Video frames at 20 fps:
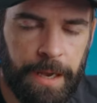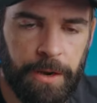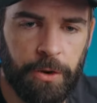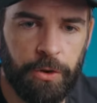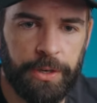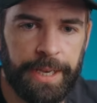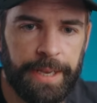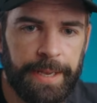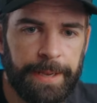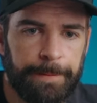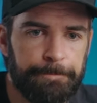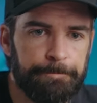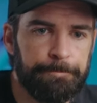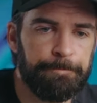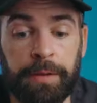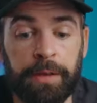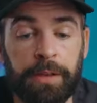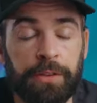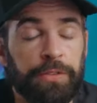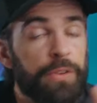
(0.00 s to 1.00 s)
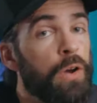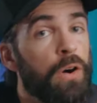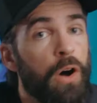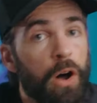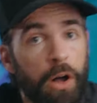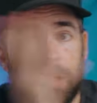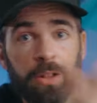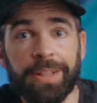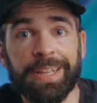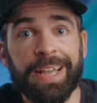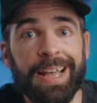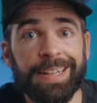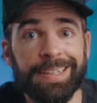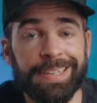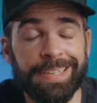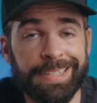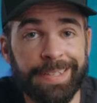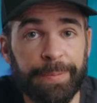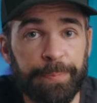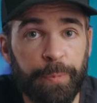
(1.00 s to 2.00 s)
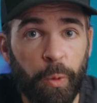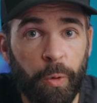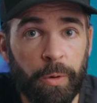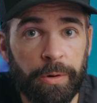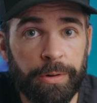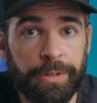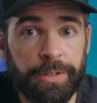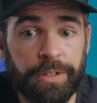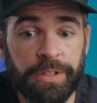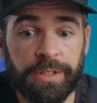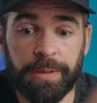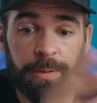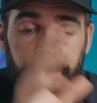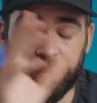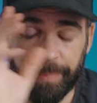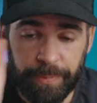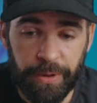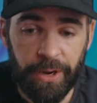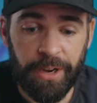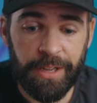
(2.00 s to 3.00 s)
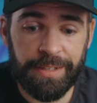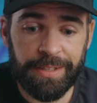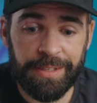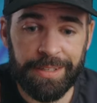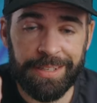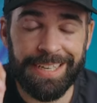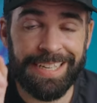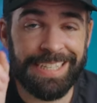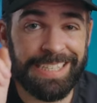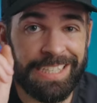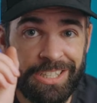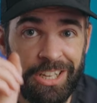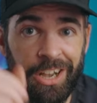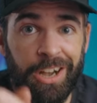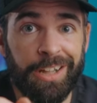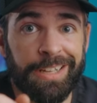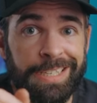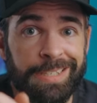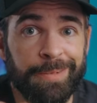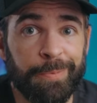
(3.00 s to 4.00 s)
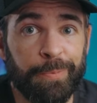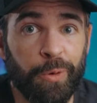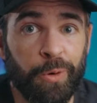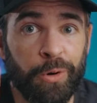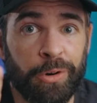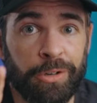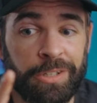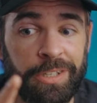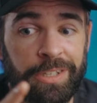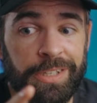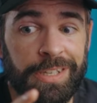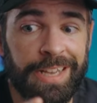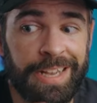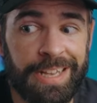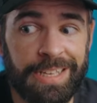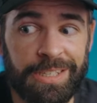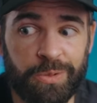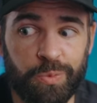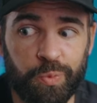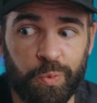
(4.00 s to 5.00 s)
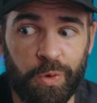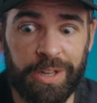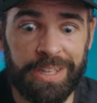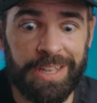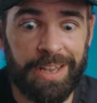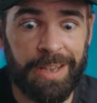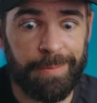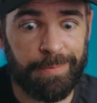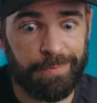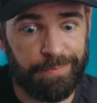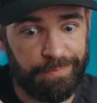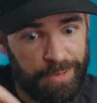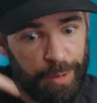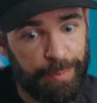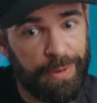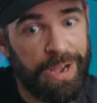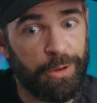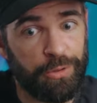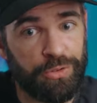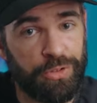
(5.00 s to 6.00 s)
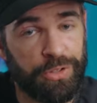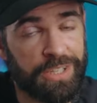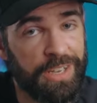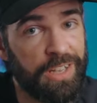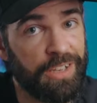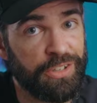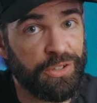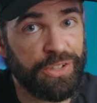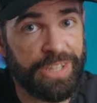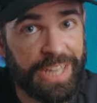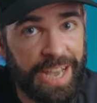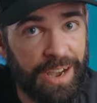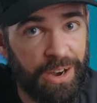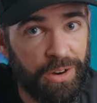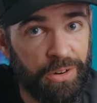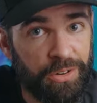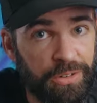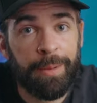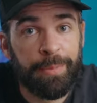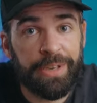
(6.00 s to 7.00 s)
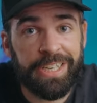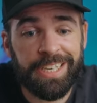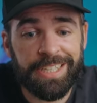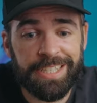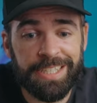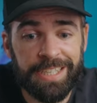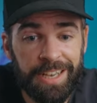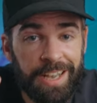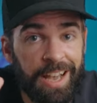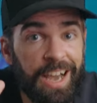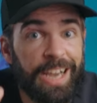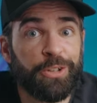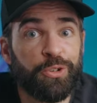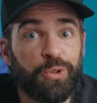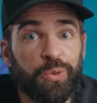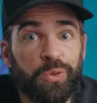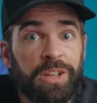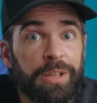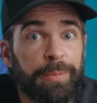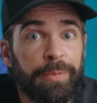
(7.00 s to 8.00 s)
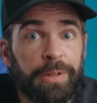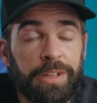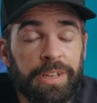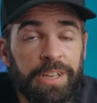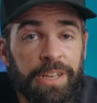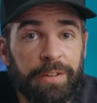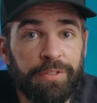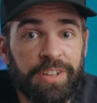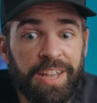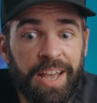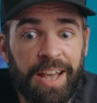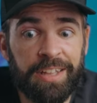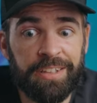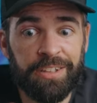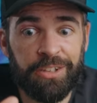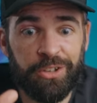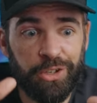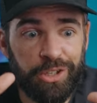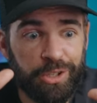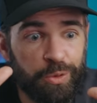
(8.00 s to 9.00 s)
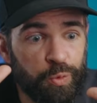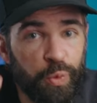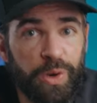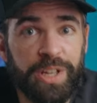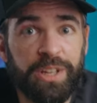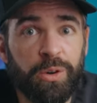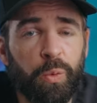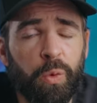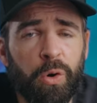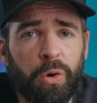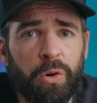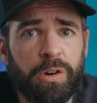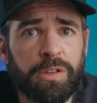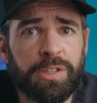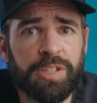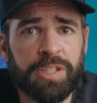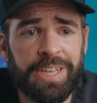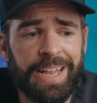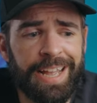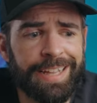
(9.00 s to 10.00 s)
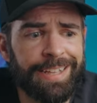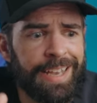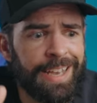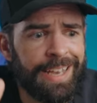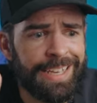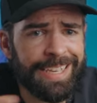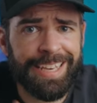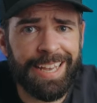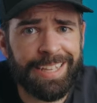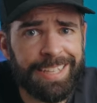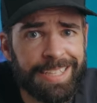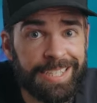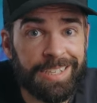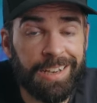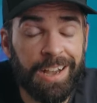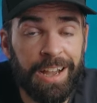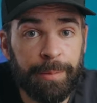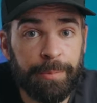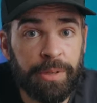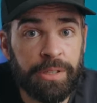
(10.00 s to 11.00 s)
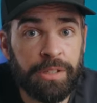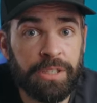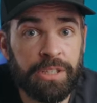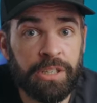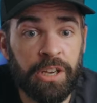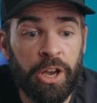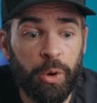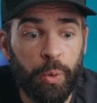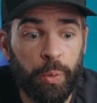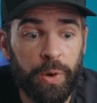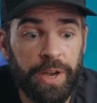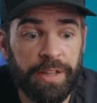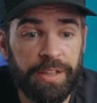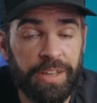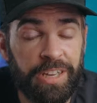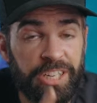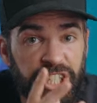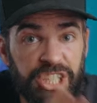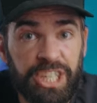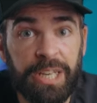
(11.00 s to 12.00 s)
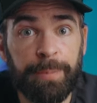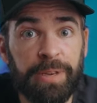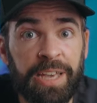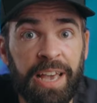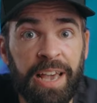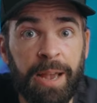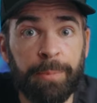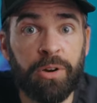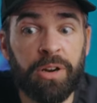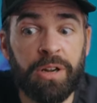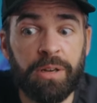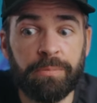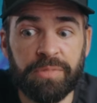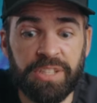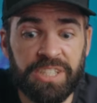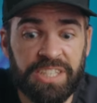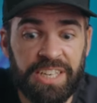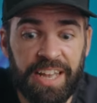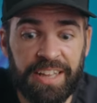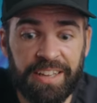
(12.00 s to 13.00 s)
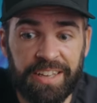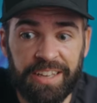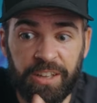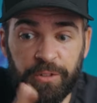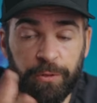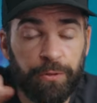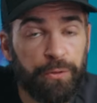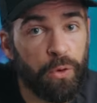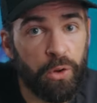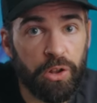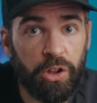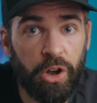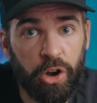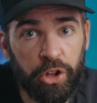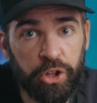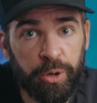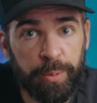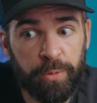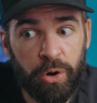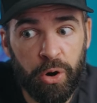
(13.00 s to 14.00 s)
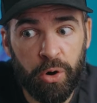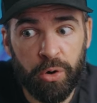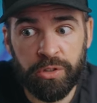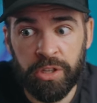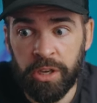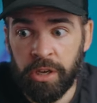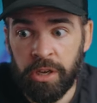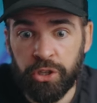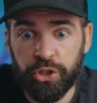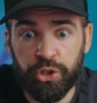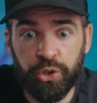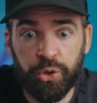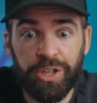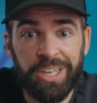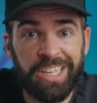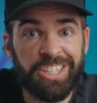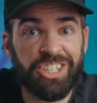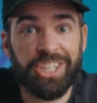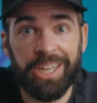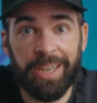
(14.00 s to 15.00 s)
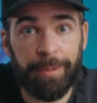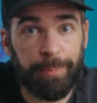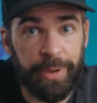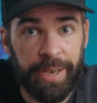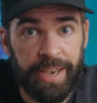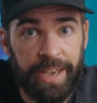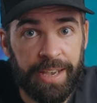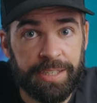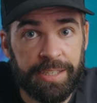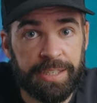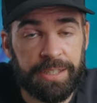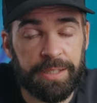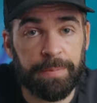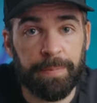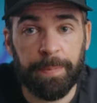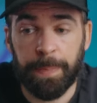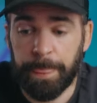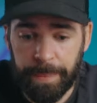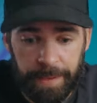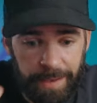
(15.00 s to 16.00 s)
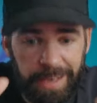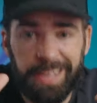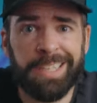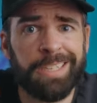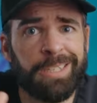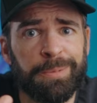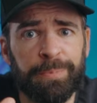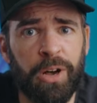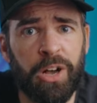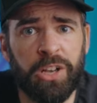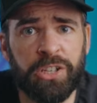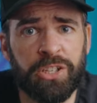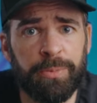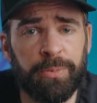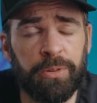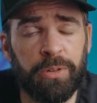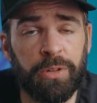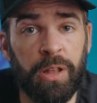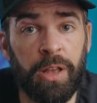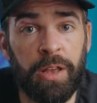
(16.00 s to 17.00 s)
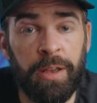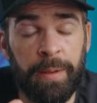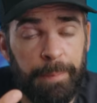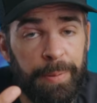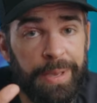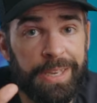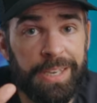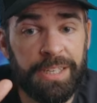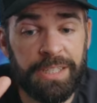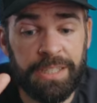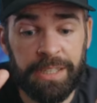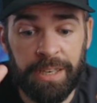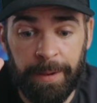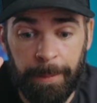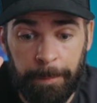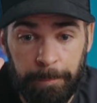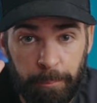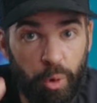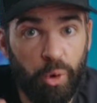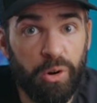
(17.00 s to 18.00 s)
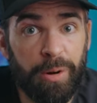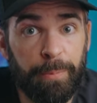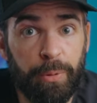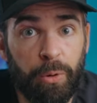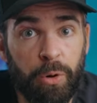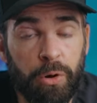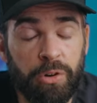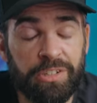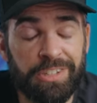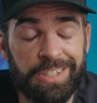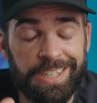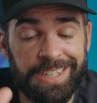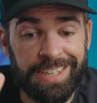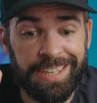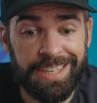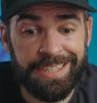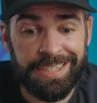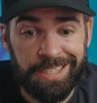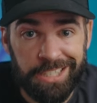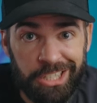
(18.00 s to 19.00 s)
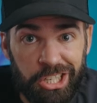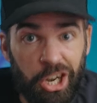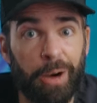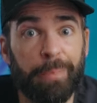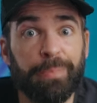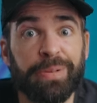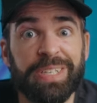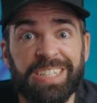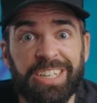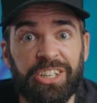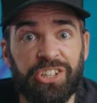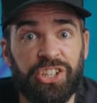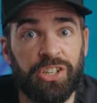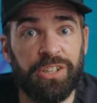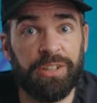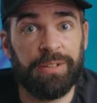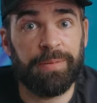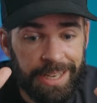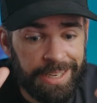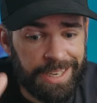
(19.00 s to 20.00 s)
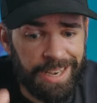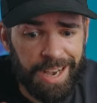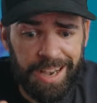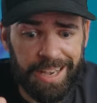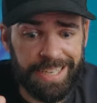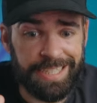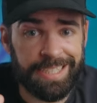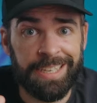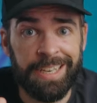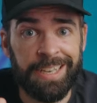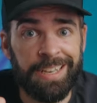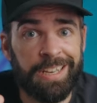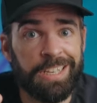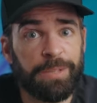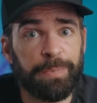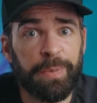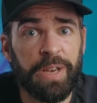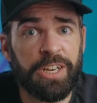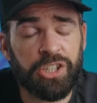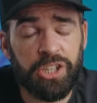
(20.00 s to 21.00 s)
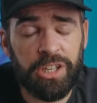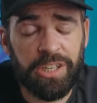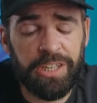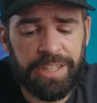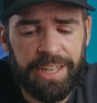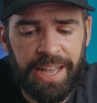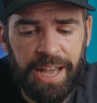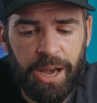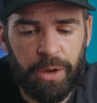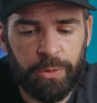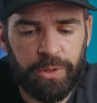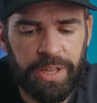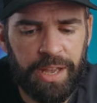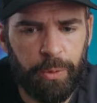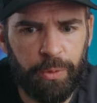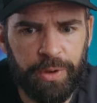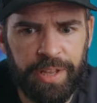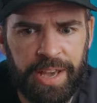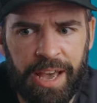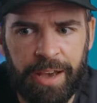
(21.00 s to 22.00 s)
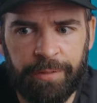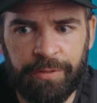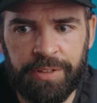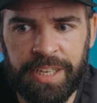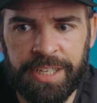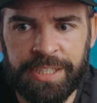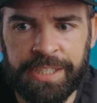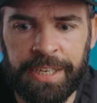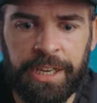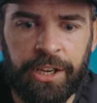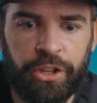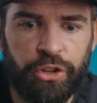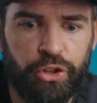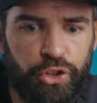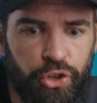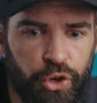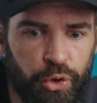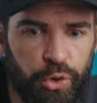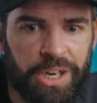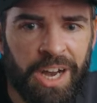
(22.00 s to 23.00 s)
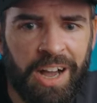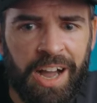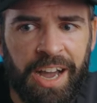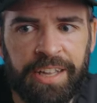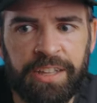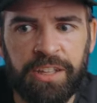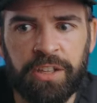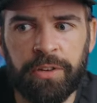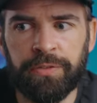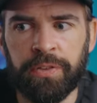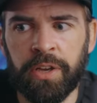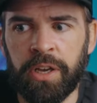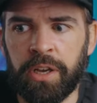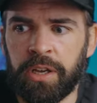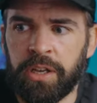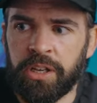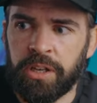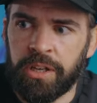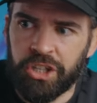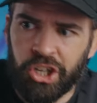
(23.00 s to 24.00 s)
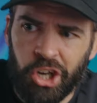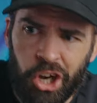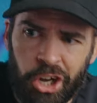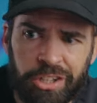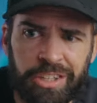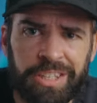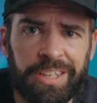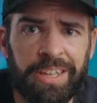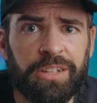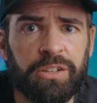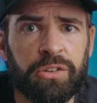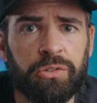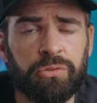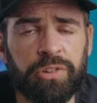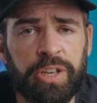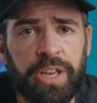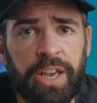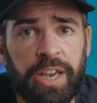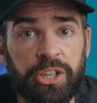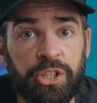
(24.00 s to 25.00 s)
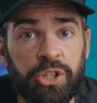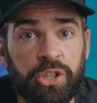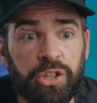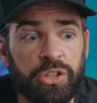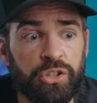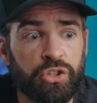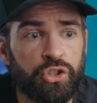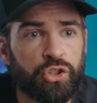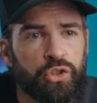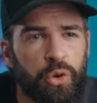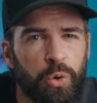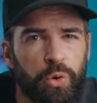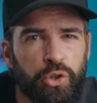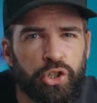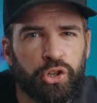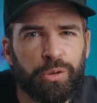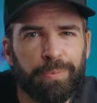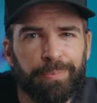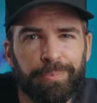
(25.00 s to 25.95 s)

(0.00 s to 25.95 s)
Okay. So all that is important, but it's not as important as what I'm about to tell you now. Because I truly believe that you can win awards and get assignments with a cheap camera set in full auto mode shooting JPEGs. It is possible, because more important is composition. Guys, especially now that we have this new kind of content creation, social